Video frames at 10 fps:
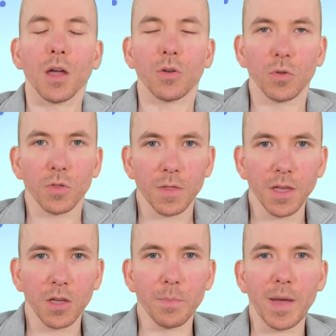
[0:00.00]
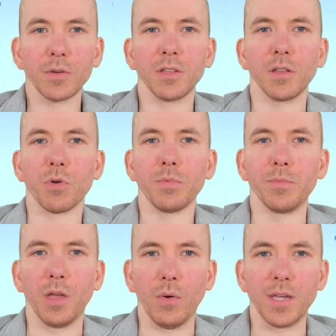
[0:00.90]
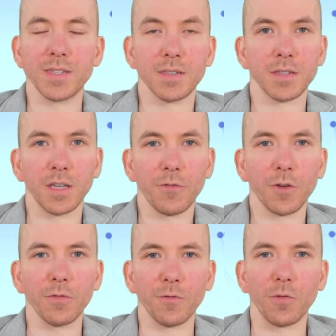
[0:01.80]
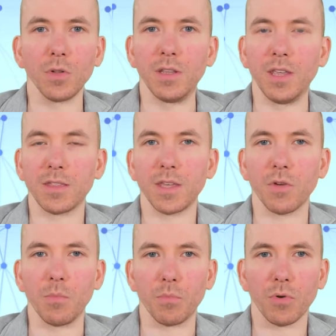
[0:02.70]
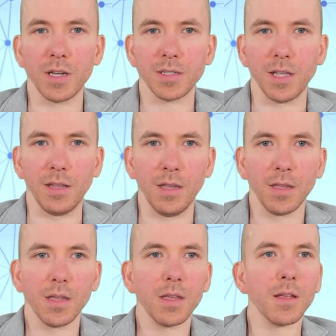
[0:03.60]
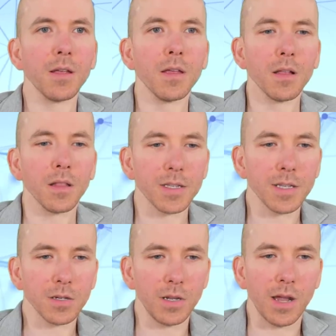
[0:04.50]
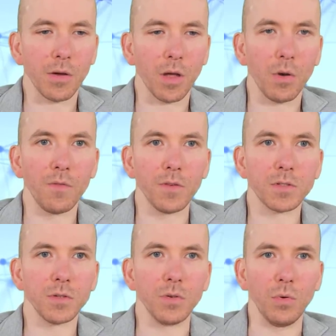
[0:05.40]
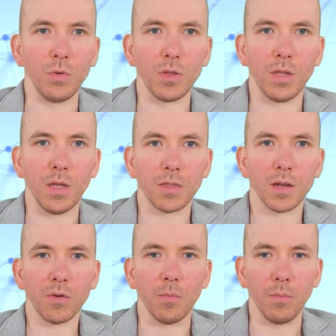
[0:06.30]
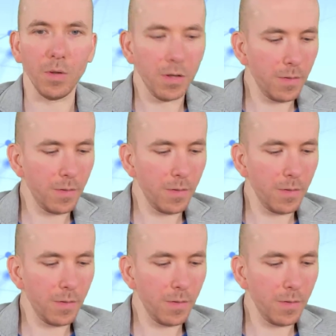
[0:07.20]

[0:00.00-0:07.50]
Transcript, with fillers: Another thing compounding the problem, though, is the significant fall in the Ethereum price lately. Let's actually now go over to the Ethereum